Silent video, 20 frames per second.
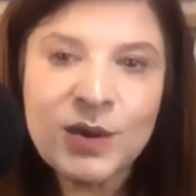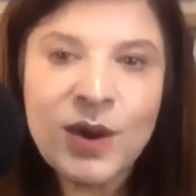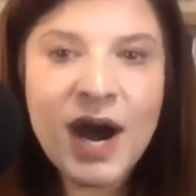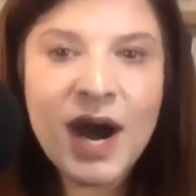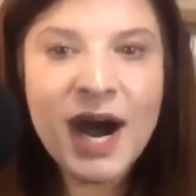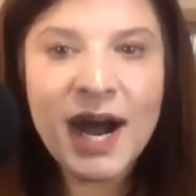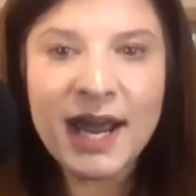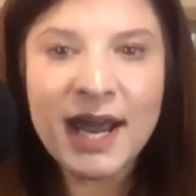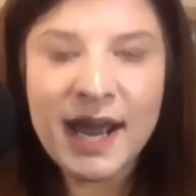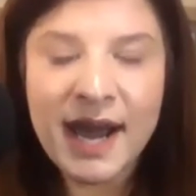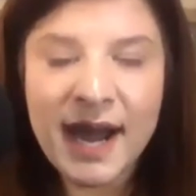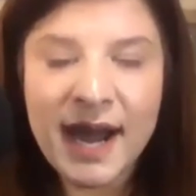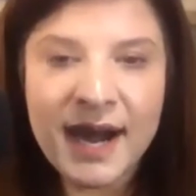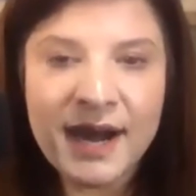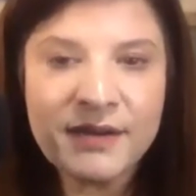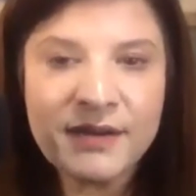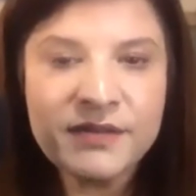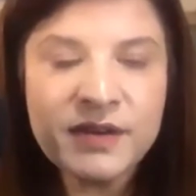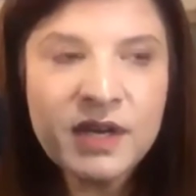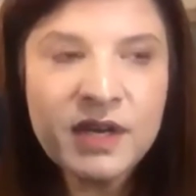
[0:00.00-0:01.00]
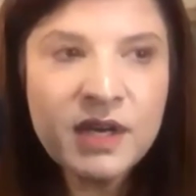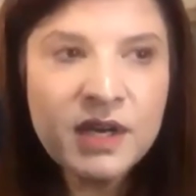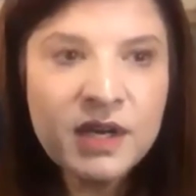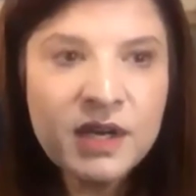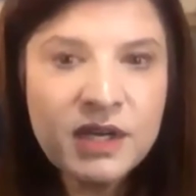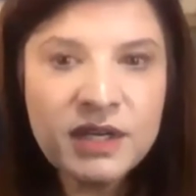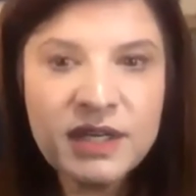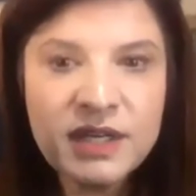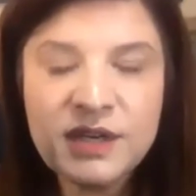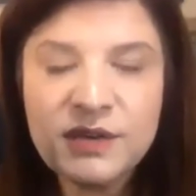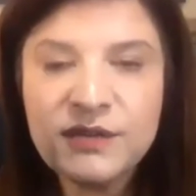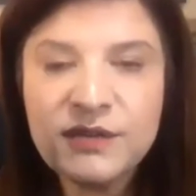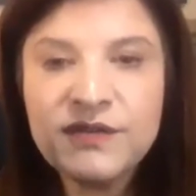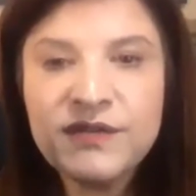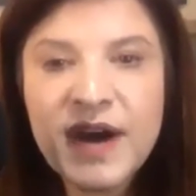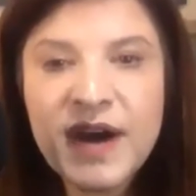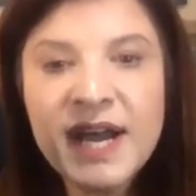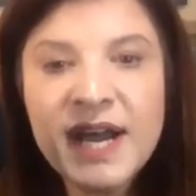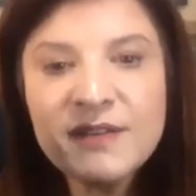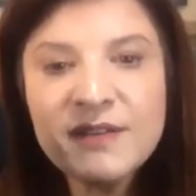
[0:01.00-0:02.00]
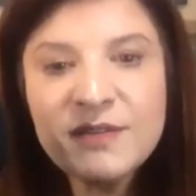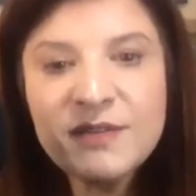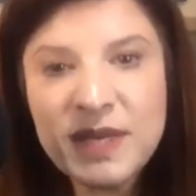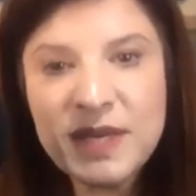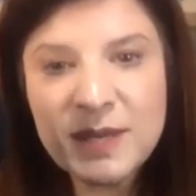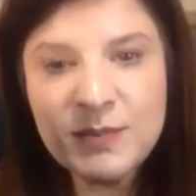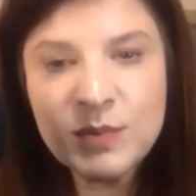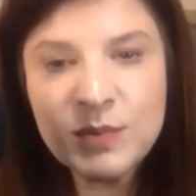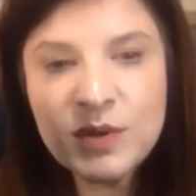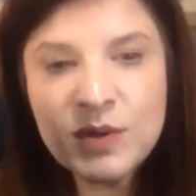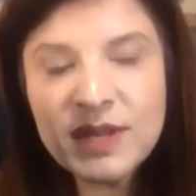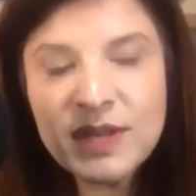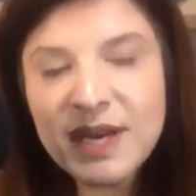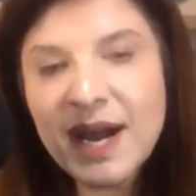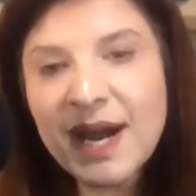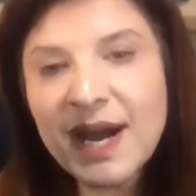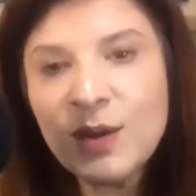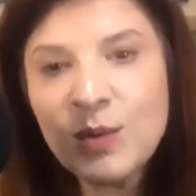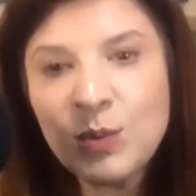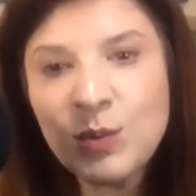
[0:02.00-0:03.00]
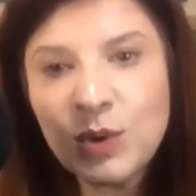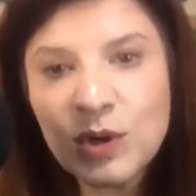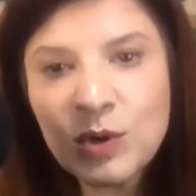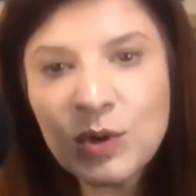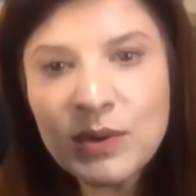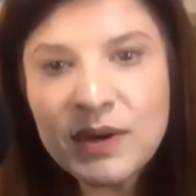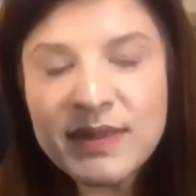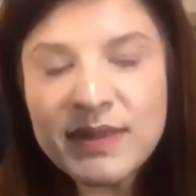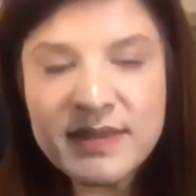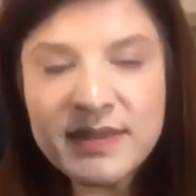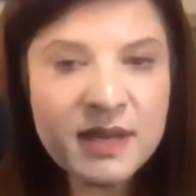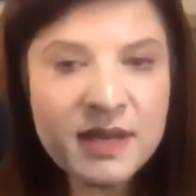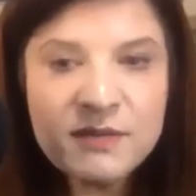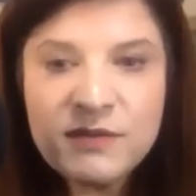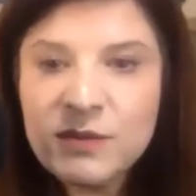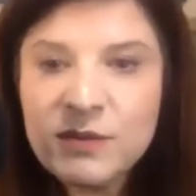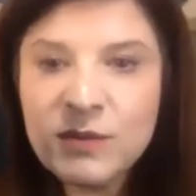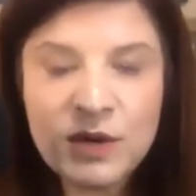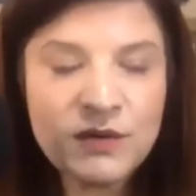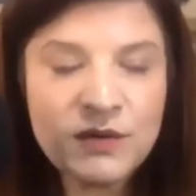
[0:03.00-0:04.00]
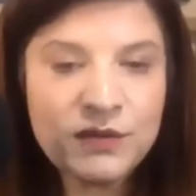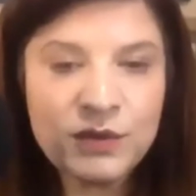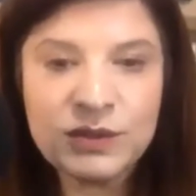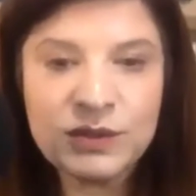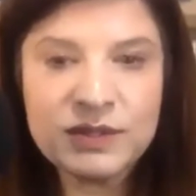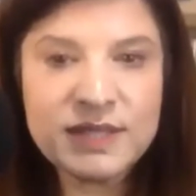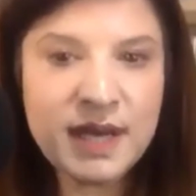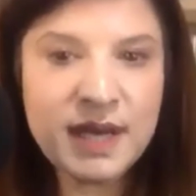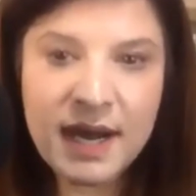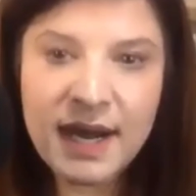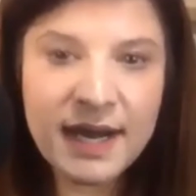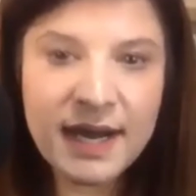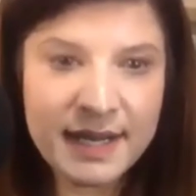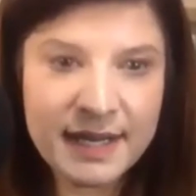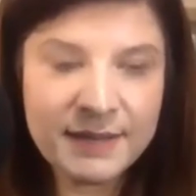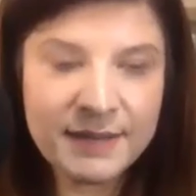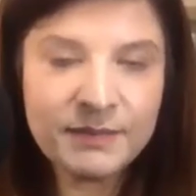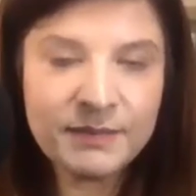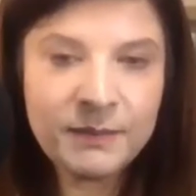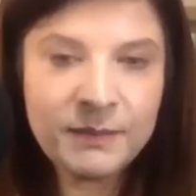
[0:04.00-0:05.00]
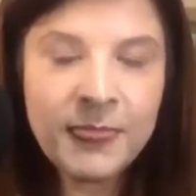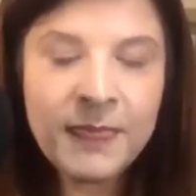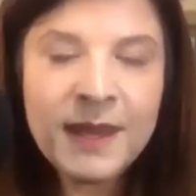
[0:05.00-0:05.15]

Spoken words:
I have, 5 people that I work with. None of them are full time.